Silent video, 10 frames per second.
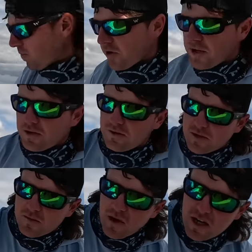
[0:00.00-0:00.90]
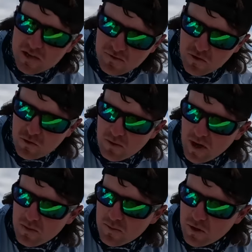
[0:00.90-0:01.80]
plenty of space if you want to
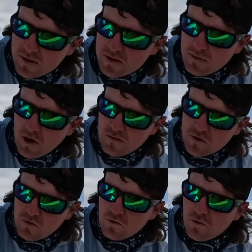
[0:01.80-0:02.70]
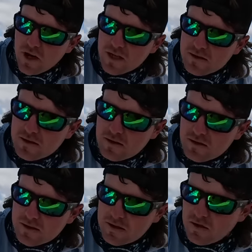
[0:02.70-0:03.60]
maybe put some offshore weights
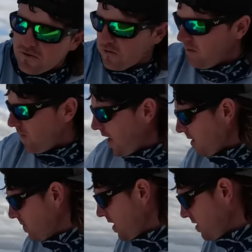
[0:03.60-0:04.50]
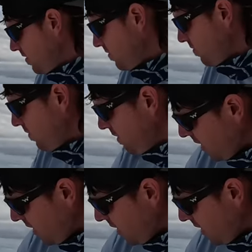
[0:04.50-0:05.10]
and stuff in the back back here, or